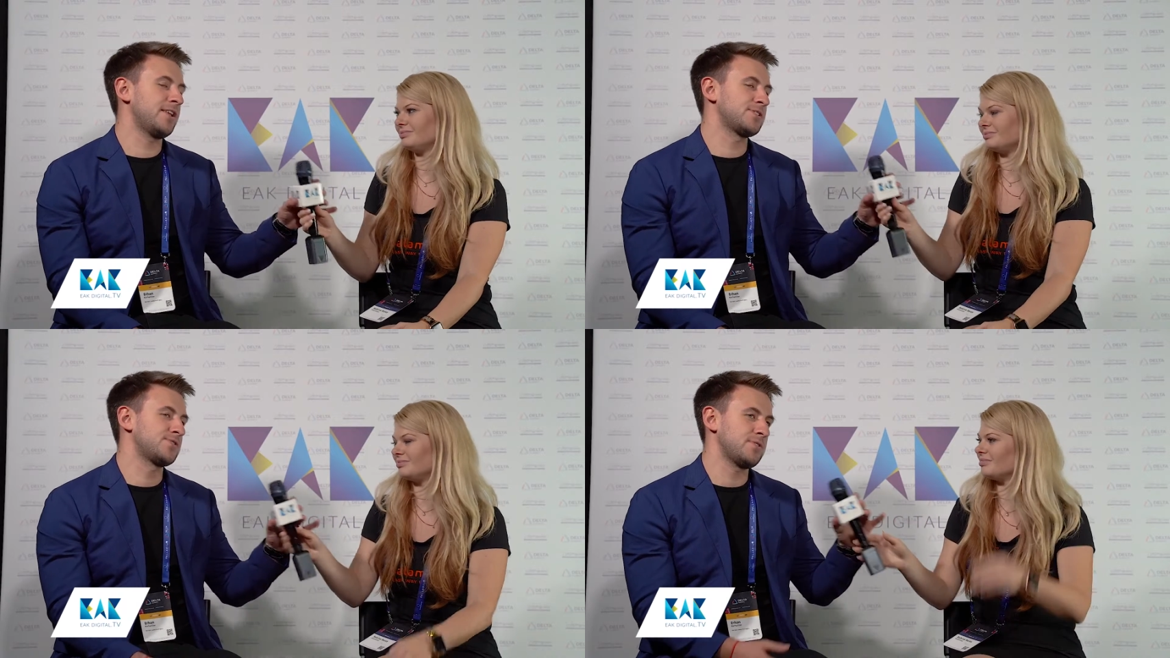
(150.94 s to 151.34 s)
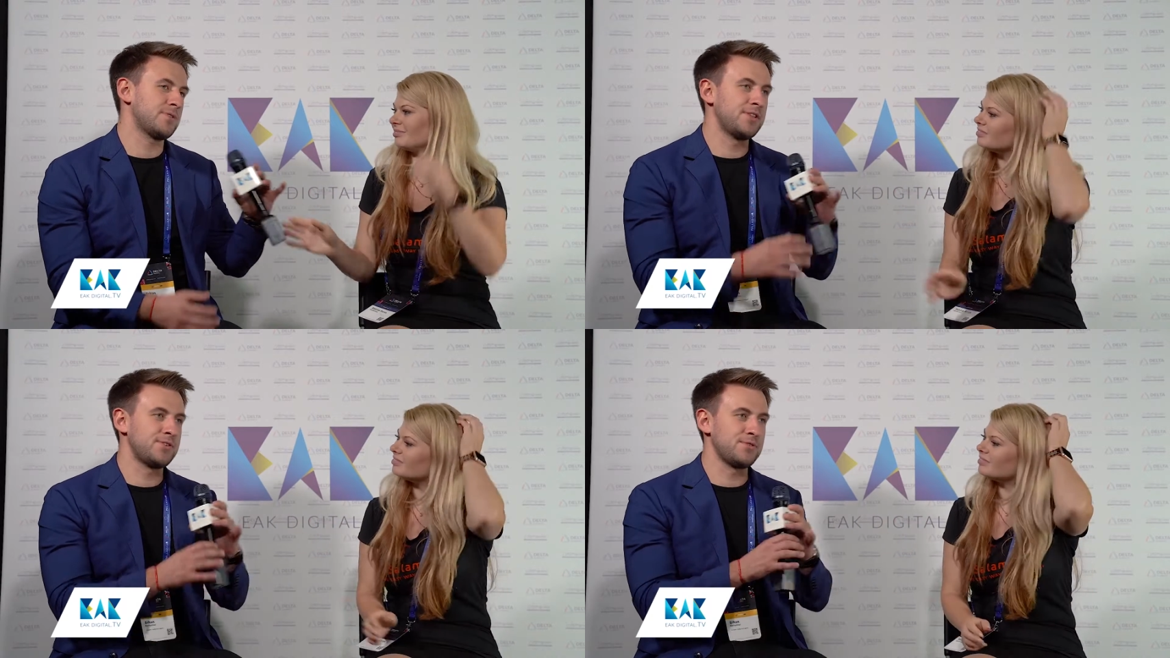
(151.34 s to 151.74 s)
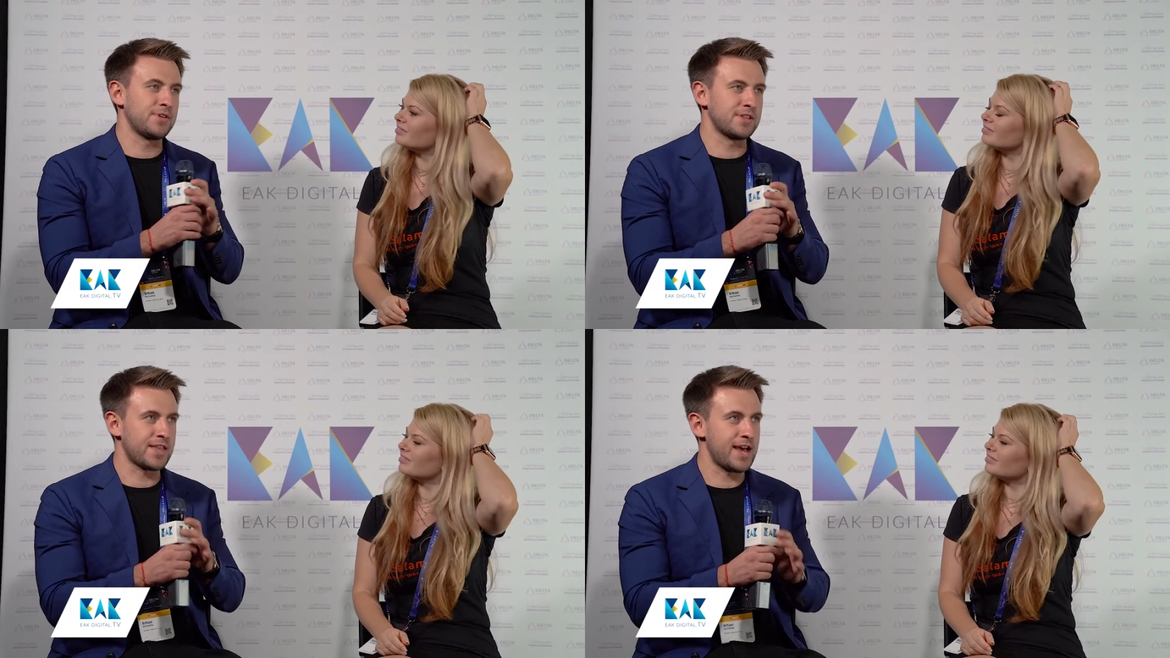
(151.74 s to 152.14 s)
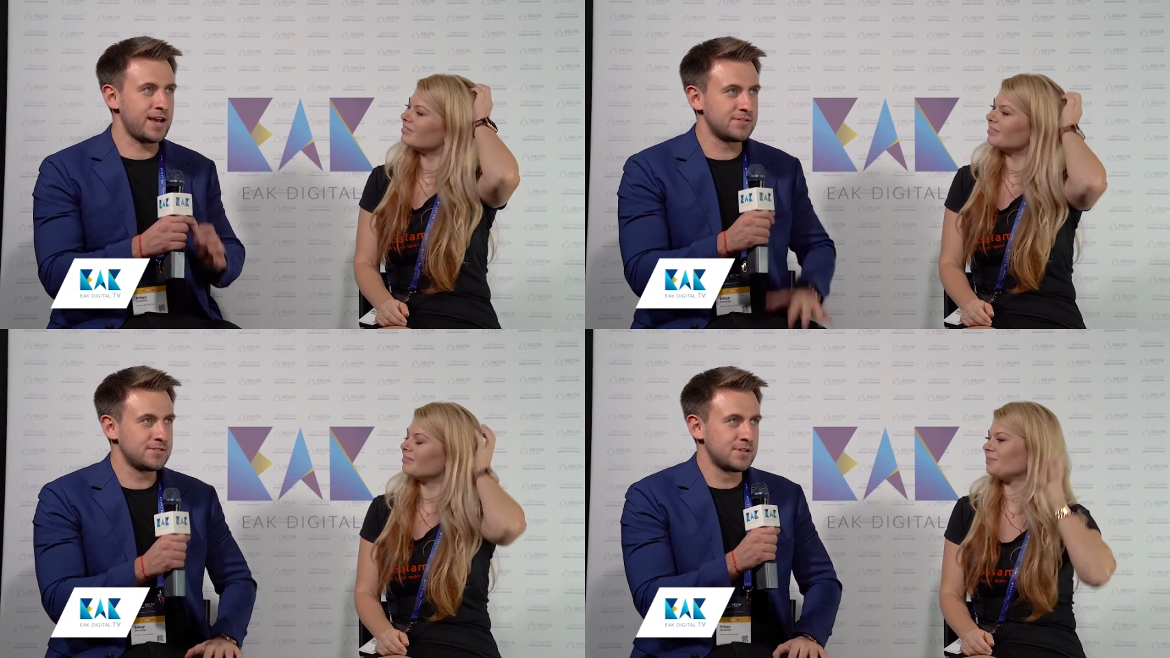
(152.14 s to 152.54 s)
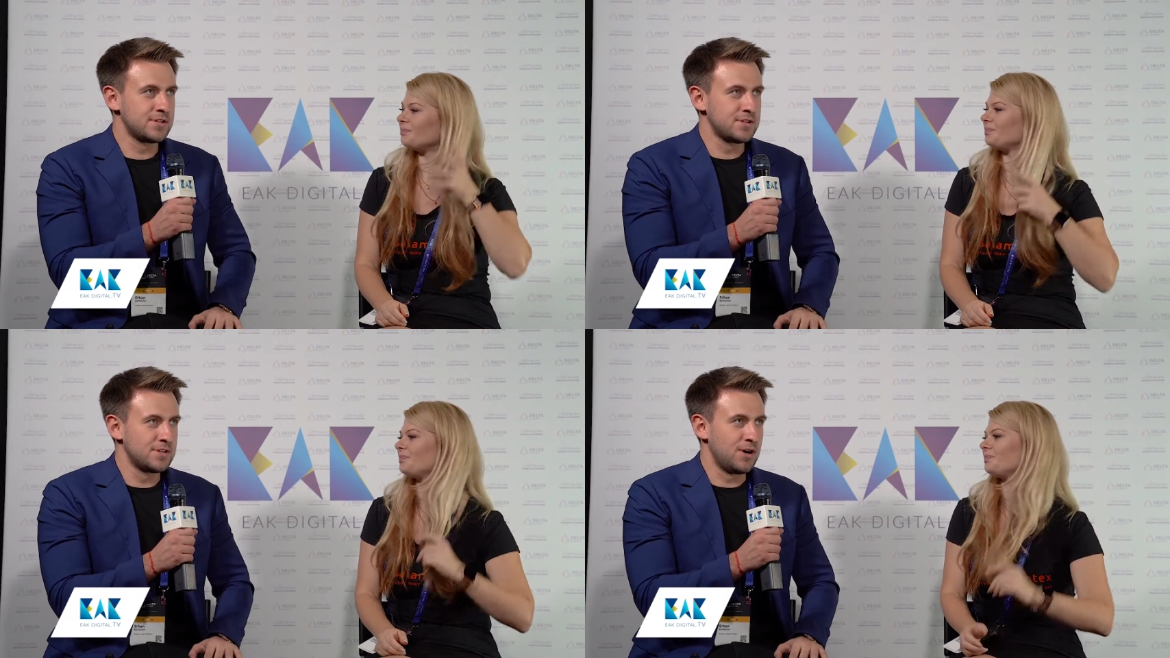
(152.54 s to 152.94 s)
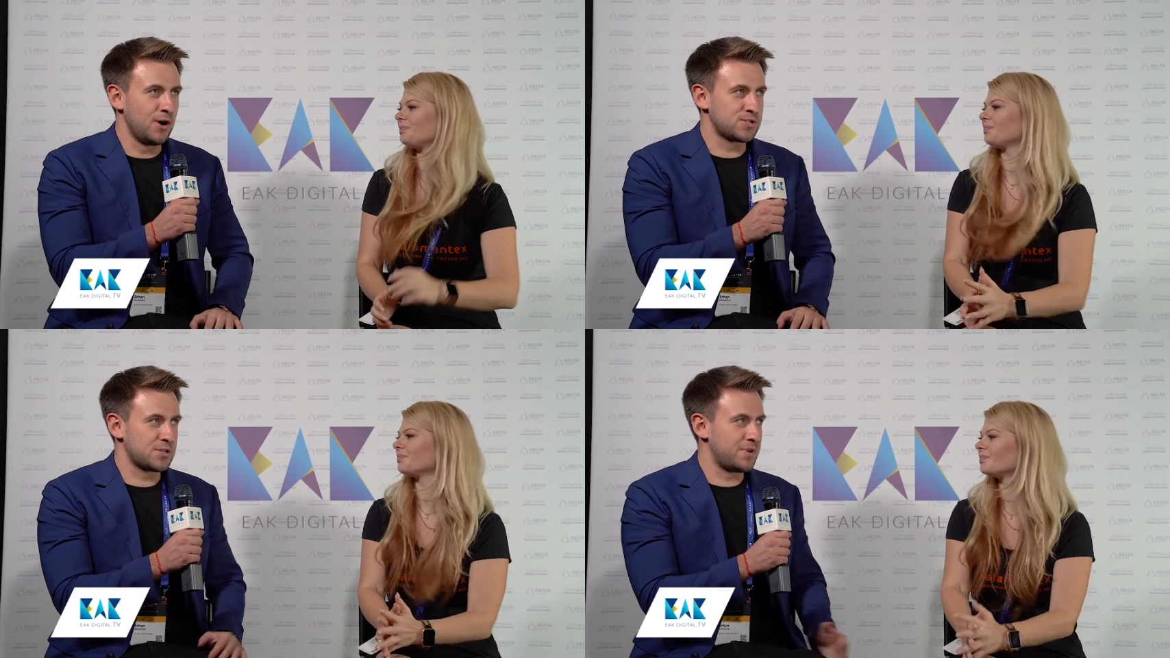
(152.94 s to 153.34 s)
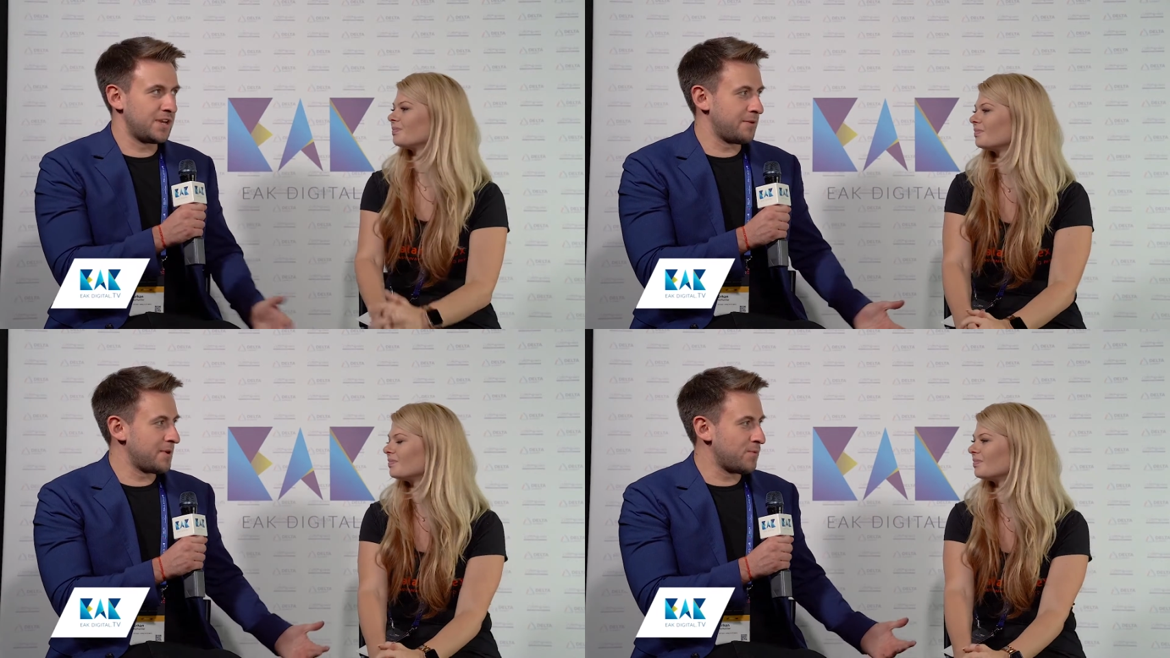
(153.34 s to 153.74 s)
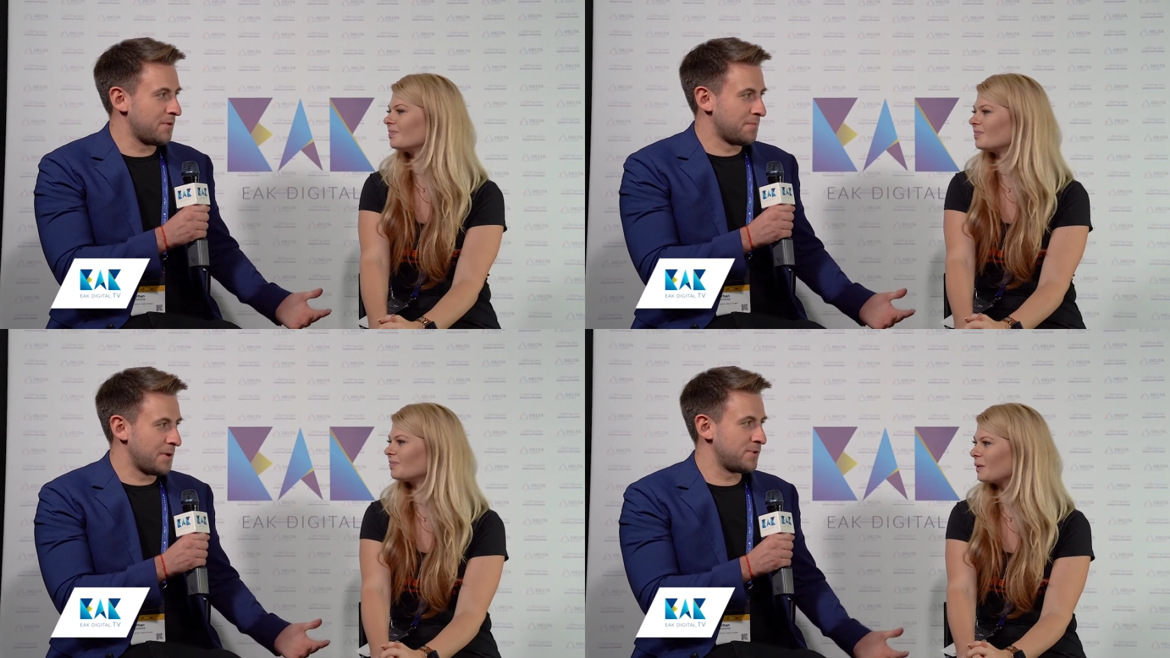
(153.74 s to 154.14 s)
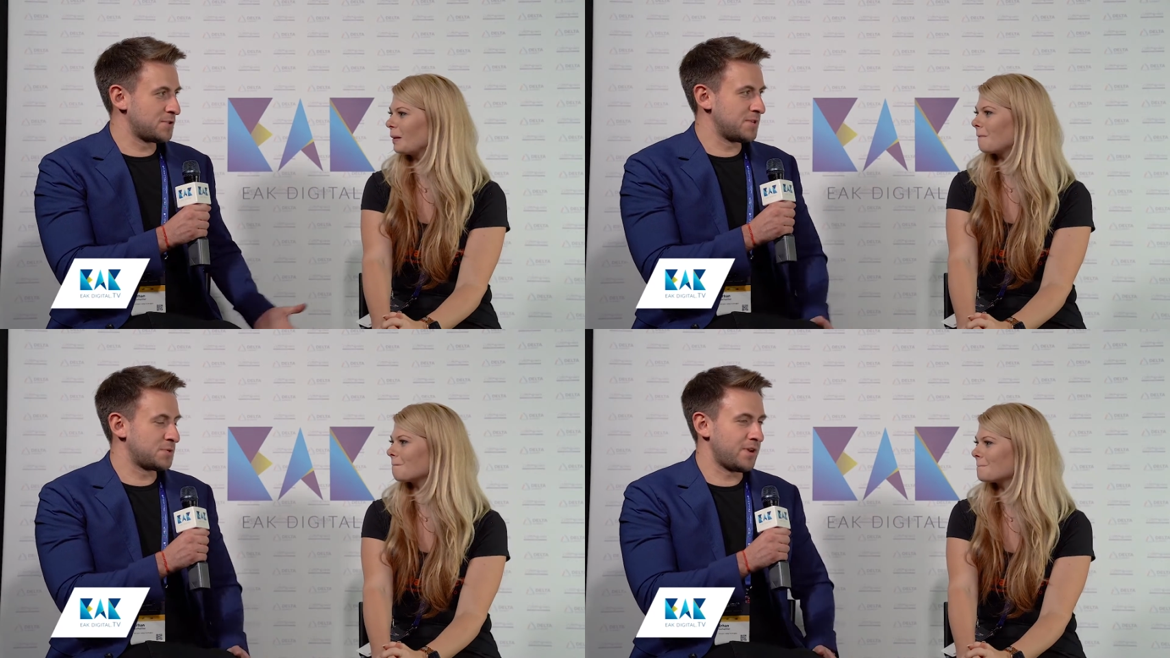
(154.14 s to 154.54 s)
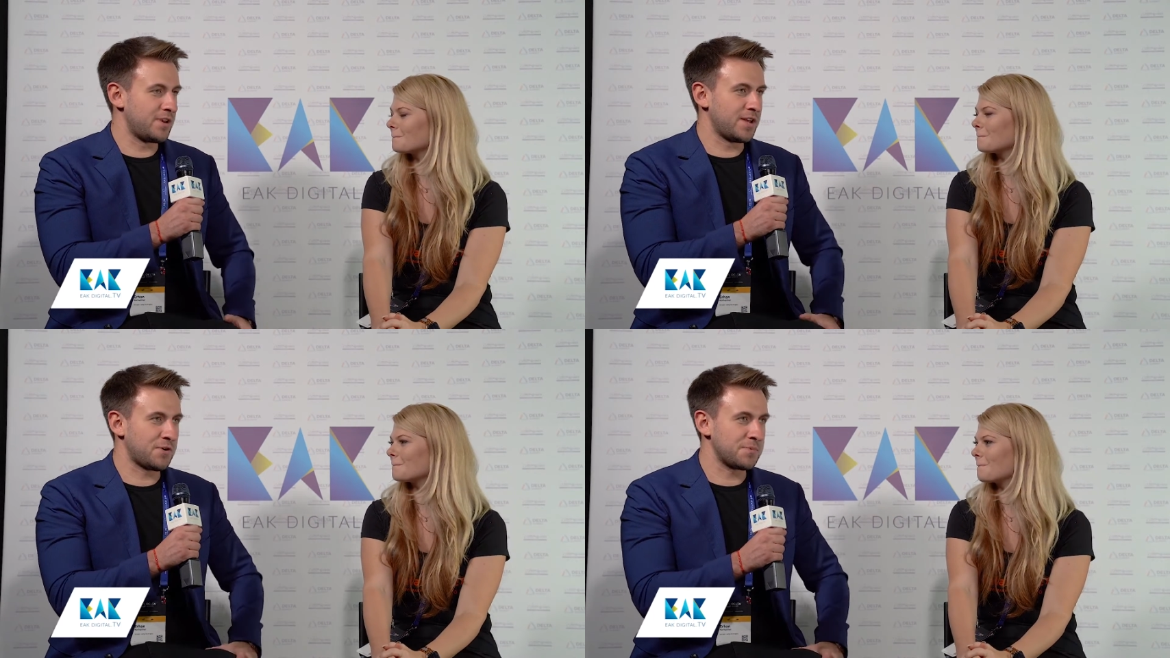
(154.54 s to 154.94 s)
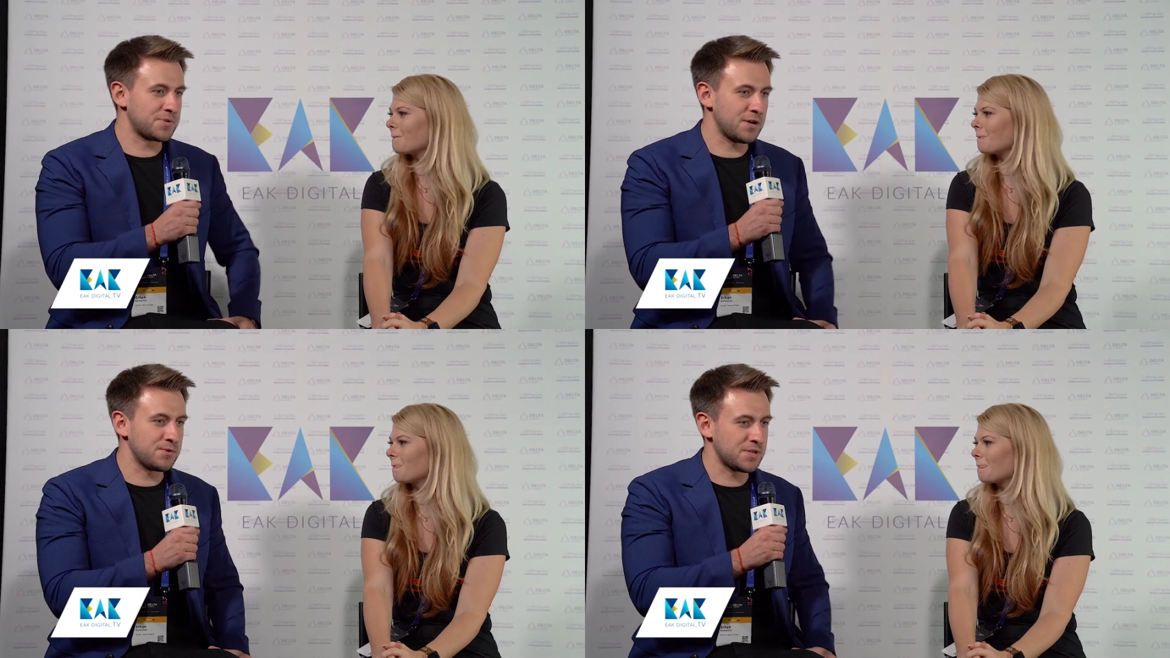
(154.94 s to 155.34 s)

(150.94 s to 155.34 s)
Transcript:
Speaker 1: That's true, and I do think that ultimately we want people to be spending their crypto,